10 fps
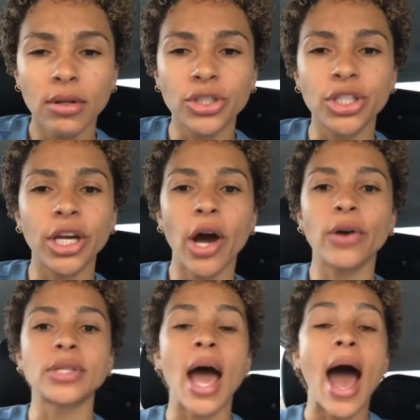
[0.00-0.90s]
She
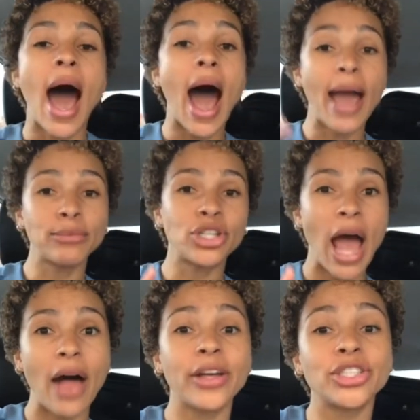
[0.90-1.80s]
goes, I'm
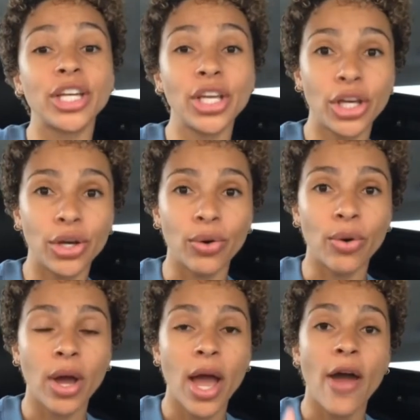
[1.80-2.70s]
challenging
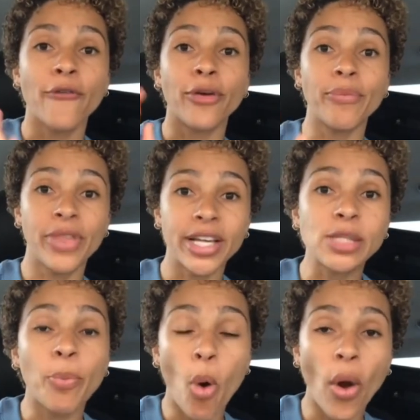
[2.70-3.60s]
you from
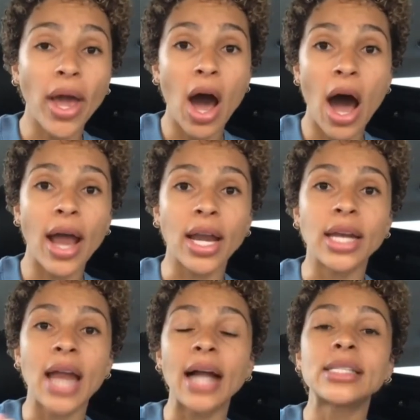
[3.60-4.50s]
this point on
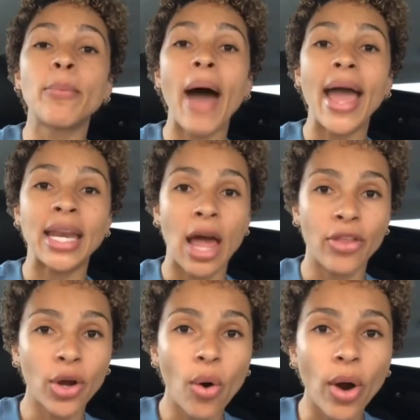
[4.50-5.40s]
not to buy
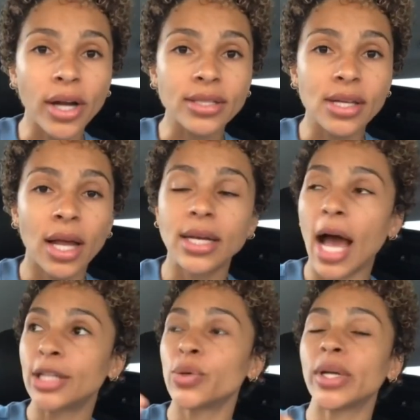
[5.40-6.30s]
another course,
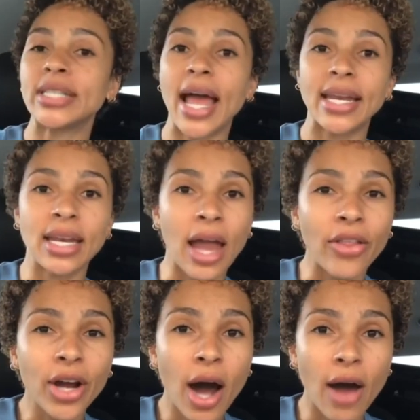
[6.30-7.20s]
not to attend
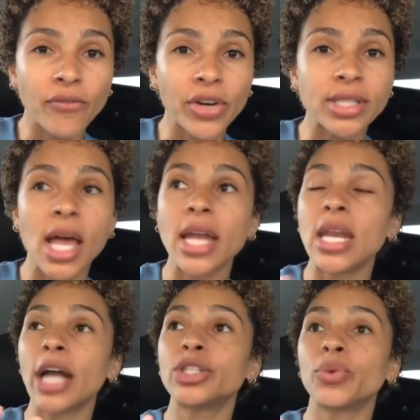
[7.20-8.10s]
another conference,
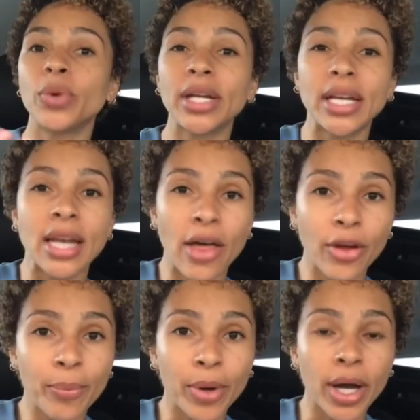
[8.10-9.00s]
not to read
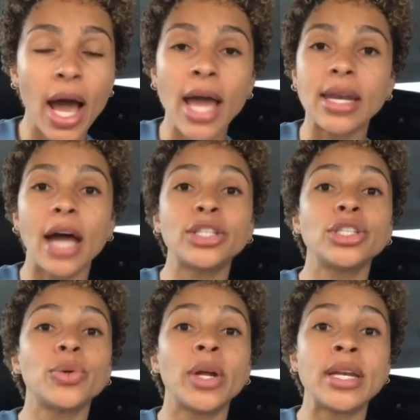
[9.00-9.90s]
another book, not
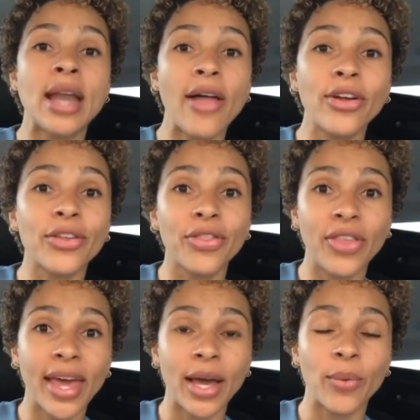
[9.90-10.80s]
to do another
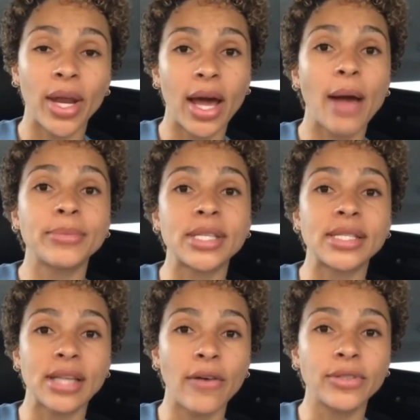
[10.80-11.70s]
thing when it comes to
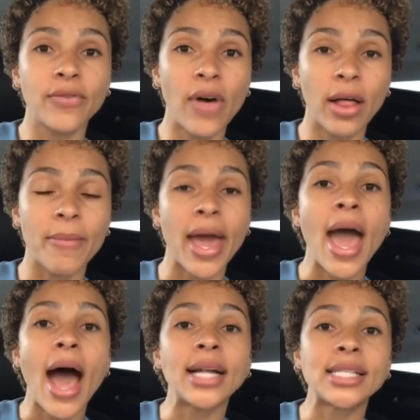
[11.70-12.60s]
self-development
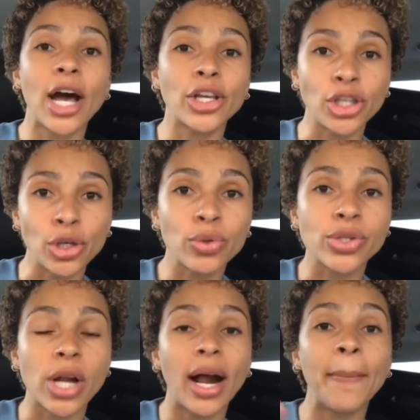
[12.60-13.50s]
until you
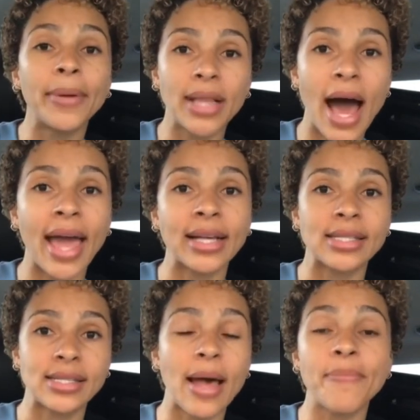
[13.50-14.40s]
start applying
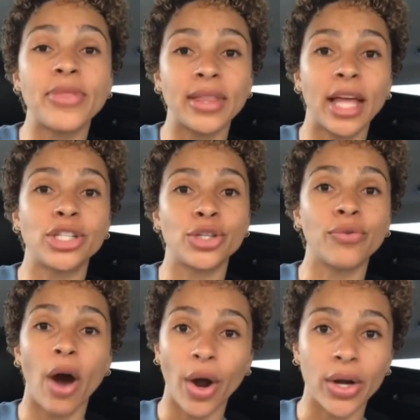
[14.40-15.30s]
something that
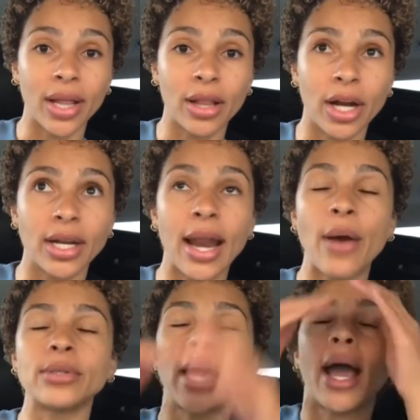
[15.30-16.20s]
you've already learned. And
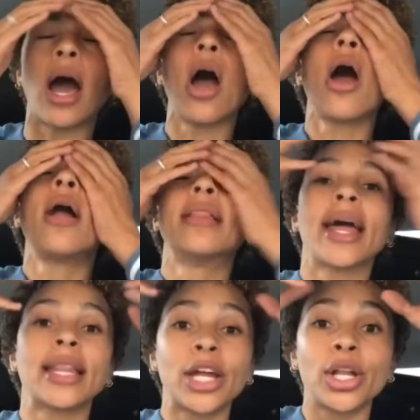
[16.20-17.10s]
I was like
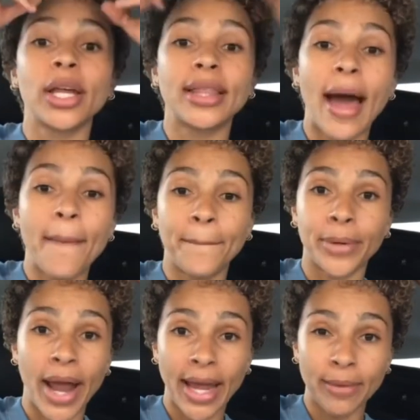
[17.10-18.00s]
literally that
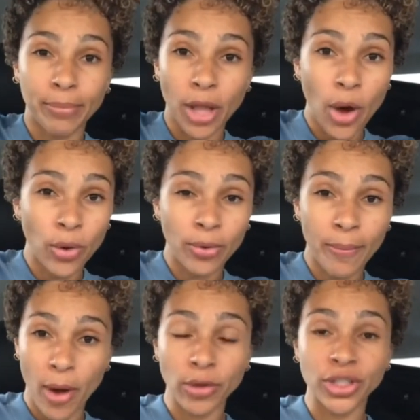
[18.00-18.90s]
brain blown
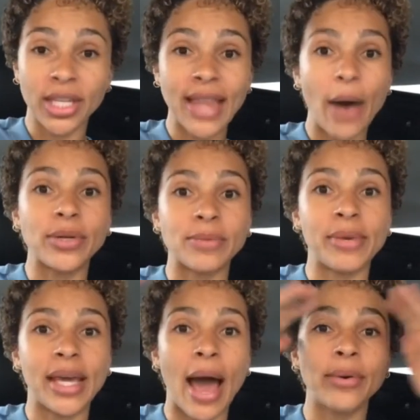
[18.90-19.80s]
emoji, that was
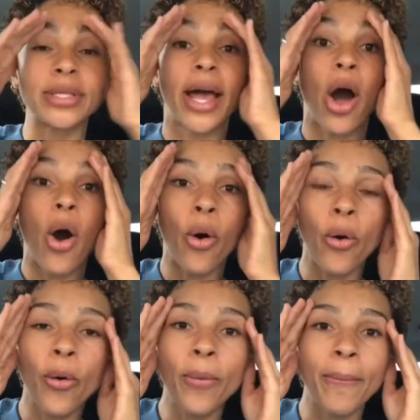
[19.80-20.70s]
me. I was like,
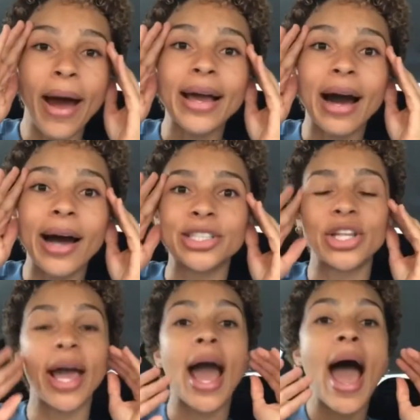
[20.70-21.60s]
oh my
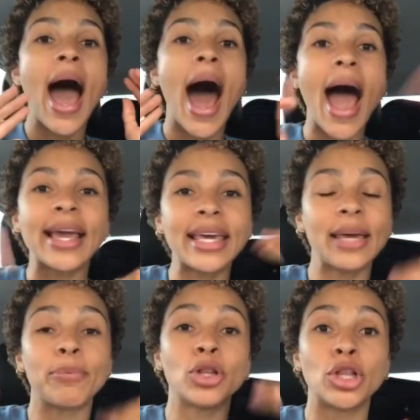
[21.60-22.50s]
gosh, like I
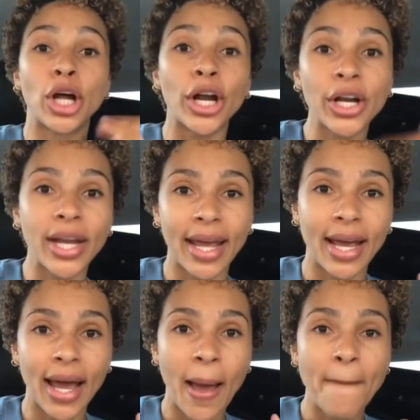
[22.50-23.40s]
keep
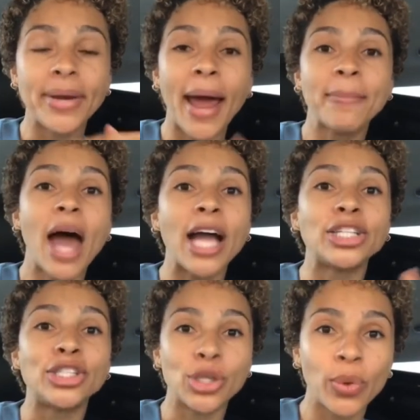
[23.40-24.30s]
learning, but I'm
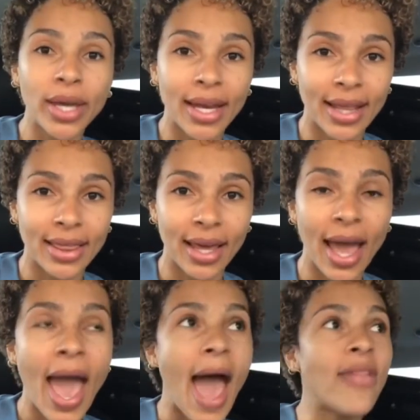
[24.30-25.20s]
not doing
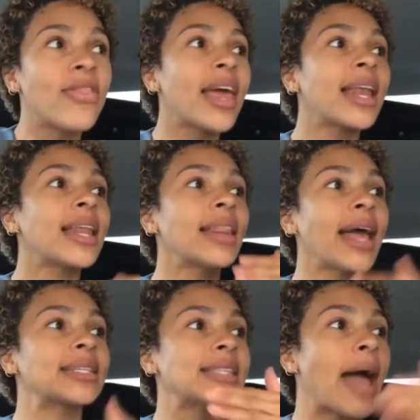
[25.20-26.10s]
anything. And then
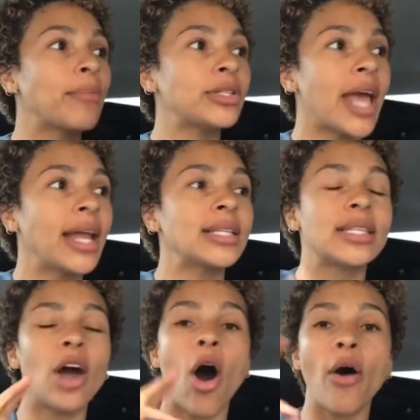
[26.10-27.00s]
like
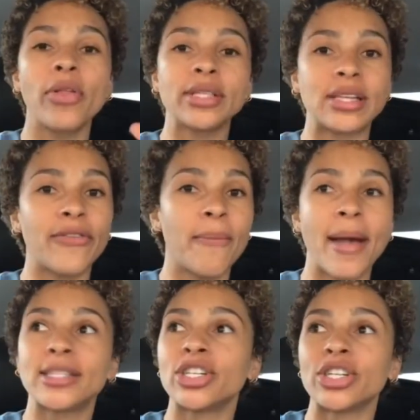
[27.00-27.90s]
simultaneously all these different
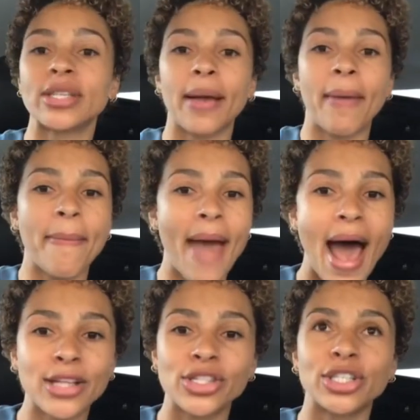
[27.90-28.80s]
messages, like my
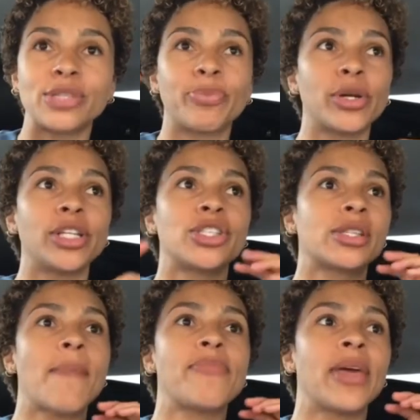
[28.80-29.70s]
pastor preached
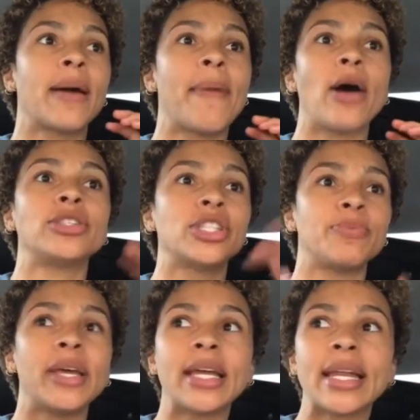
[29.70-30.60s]
something about
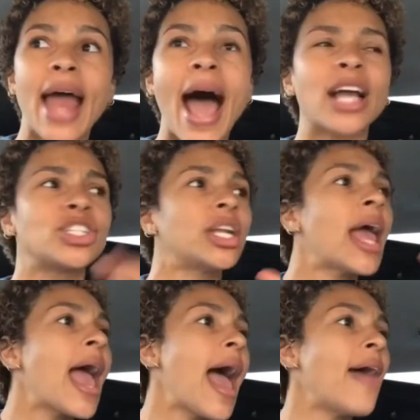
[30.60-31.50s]
just being in action.